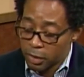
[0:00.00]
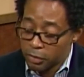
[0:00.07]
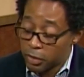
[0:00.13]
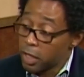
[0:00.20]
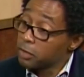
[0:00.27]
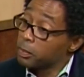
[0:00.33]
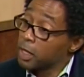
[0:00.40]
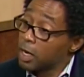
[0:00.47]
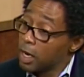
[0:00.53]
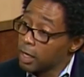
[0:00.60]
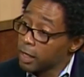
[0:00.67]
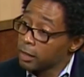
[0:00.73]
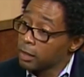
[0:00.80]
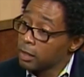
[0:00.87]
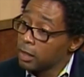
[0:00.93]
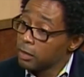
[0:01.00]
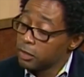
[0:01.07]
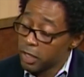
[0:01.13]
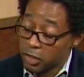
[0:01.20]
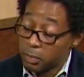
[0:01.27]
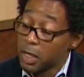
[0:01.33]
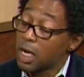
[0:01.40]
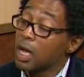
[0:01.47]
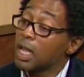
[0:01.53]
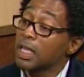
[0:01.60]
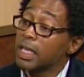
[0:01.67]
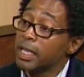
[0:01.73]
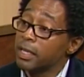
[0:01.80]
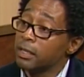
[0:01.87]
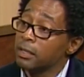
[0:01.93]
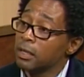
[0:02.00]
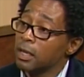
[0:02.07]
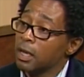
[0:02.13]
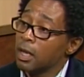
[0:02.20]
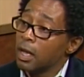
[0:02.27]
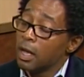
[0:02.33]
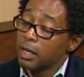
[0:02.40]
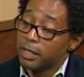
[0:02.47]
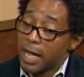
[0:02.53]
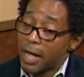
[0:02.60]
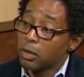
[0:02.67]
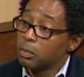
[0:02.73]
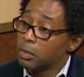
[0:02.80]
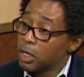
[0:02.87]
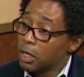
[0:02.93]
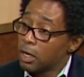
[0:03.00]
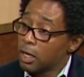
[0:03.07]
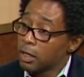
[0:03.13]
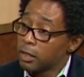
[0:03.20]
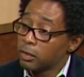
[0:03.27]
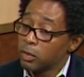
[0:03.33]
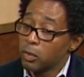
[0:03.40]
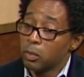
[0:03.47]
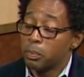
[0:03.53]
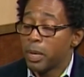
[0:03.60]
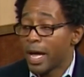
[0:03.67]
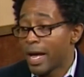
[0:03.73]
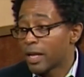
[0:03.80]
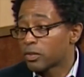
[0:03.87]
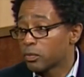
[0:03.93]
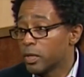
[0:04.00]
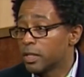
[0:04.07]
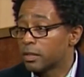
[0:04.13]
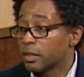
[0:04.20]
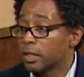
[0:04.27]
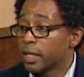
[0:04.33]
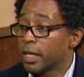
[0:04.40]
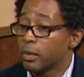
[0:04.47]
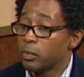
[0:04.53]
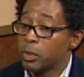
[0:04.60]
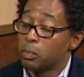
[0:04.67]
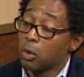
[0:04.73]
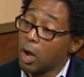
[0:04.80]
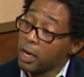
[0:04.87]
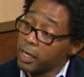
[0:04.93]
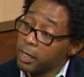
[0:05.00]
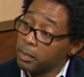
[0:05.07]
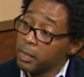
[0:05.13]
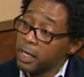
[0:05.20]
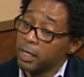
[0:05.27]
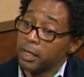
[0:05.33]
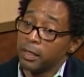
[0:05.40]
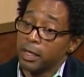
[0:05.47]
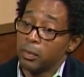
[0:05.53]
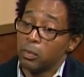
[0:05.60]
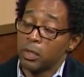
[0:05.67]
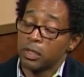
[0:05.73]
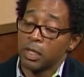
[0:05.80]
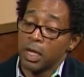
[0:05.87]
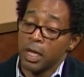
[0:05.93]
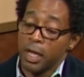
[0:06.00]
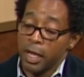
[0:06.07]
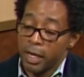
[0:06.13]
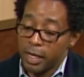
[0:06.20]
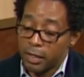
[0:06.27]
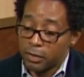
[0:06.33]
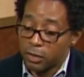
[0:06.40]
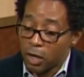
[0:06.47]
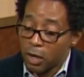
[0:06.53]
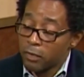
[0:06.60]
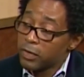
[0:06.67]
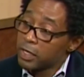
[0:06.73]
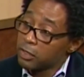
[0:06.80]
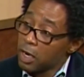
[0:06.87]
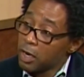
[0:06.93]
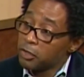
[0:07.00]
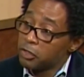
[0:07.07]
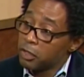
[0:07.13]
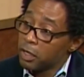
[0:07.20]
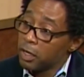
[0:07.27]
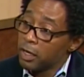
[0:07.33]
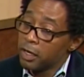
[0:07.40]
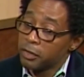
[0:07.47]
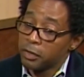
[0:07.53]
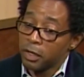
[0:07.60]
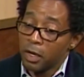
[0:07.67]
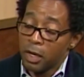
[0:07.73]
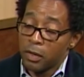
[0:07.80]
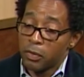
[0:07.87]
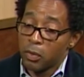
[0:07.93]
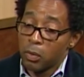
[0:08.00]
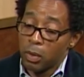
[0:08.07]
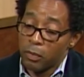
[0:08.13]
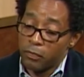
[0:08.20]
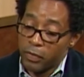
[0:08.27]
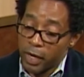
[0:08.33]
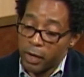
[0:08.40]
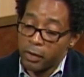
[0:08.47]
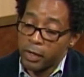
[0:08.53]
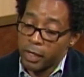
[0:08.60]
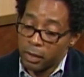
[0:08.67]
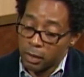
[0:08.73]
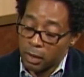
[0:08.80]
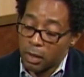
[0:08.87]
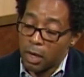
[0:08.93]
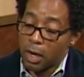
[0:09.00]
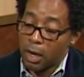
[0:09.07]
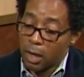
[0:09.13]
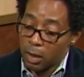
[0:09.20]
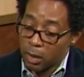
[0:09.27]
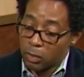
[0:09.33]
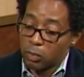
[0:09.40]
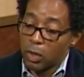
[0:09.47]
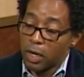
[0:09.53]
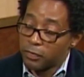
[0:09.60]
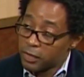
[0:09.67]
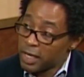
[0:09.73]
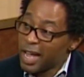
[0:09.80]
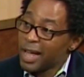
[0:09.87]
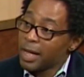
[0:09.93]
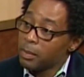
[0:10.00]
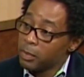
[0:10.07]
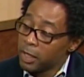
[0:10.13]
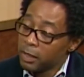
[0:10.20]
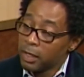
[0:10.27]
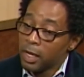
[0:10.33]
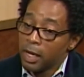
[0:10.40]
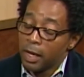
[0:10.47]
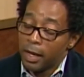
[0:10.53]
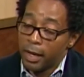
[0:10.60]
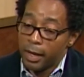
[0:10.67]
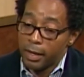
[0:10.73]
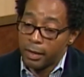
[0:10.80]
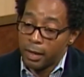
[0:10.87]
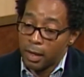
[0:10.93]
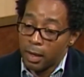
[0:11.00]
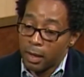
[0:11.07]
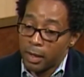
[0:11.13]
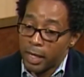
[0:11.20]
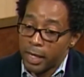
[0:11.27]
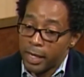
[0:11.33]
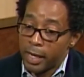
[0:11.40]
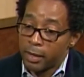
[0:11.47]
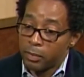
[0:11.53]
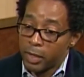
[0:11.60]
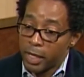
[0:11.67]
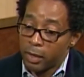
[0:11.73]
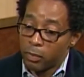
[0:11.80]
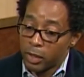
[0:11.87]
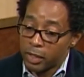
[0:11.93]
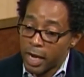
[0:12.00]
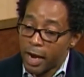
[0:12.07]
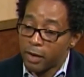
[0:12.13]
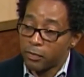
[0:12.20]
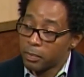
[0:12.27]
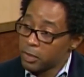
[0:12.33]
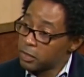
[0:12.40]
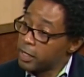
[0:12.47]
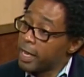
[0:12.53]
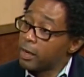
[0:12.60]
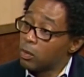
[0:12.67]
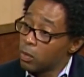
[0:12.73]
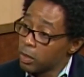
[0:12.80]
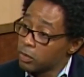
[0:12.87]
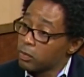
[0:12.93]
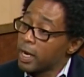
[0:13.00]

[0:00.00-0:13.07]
Judge McCullen, Donald McCullen, who passed recently, and we brought him in, and he served as our judge through a very rough time, and he had retired from the state courts